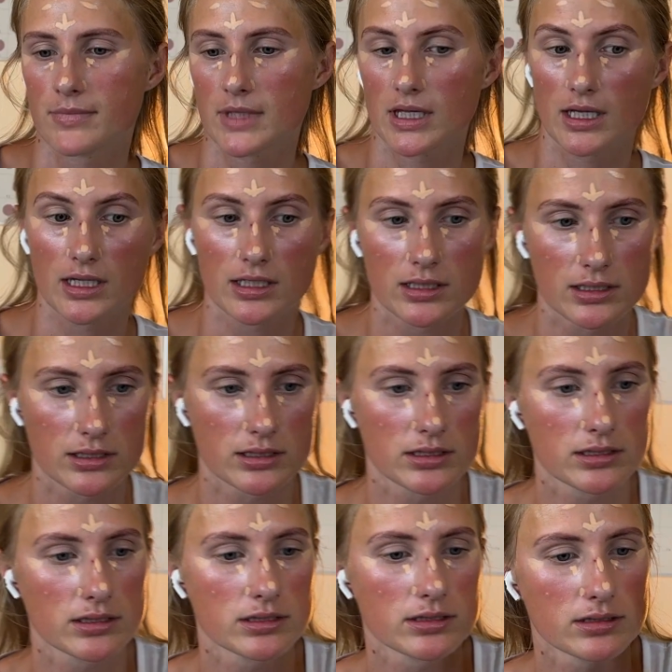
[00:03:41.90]

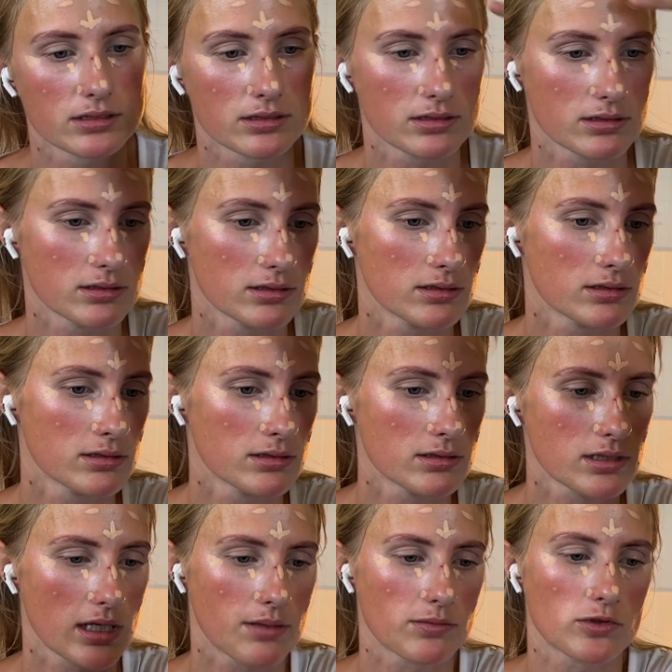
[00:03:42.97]
And
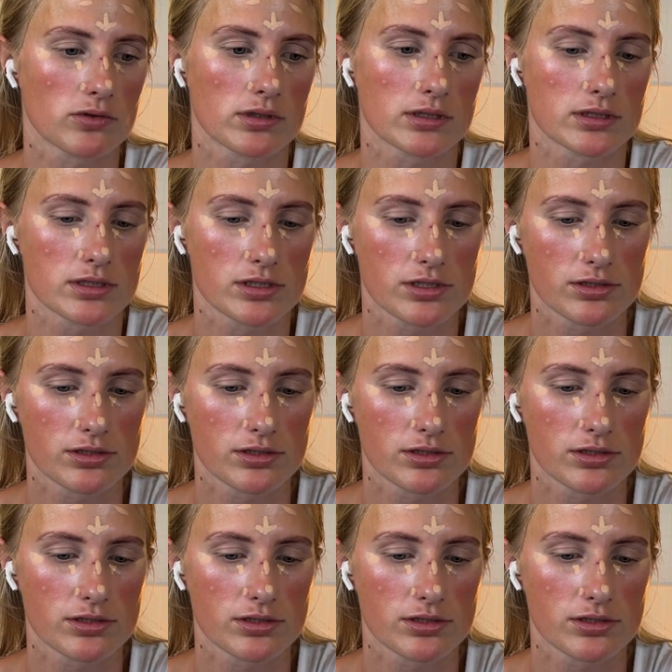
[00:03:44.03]
I'm going to